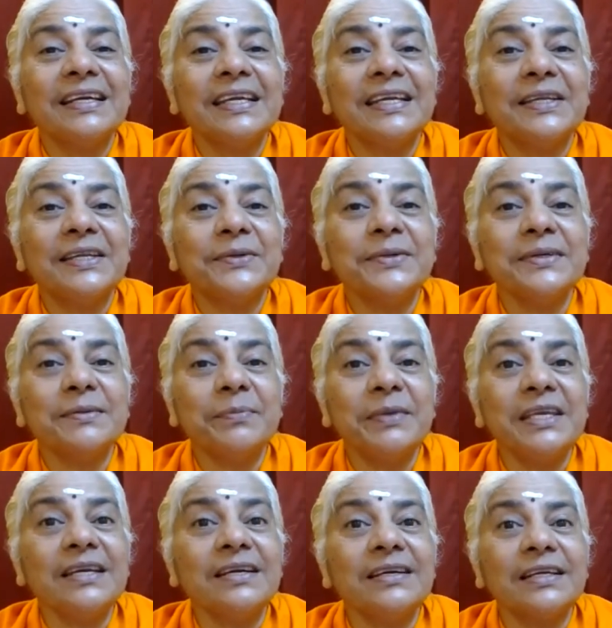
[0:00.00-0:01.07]
you know,
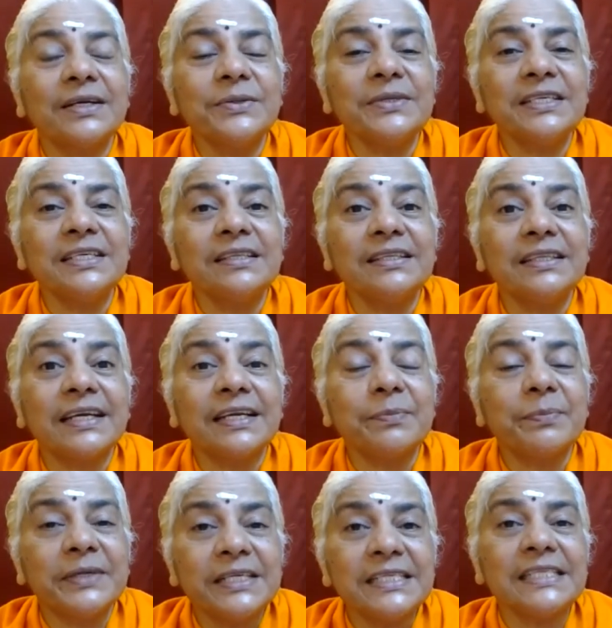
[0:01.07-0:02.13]
be around
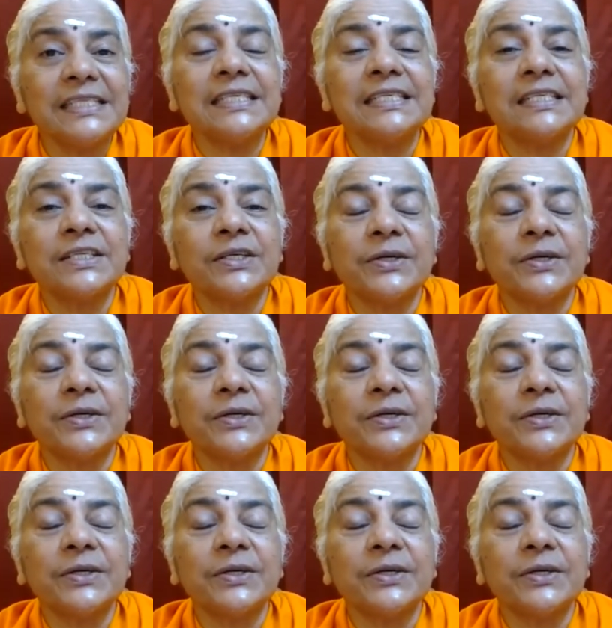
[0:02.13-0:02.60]
that person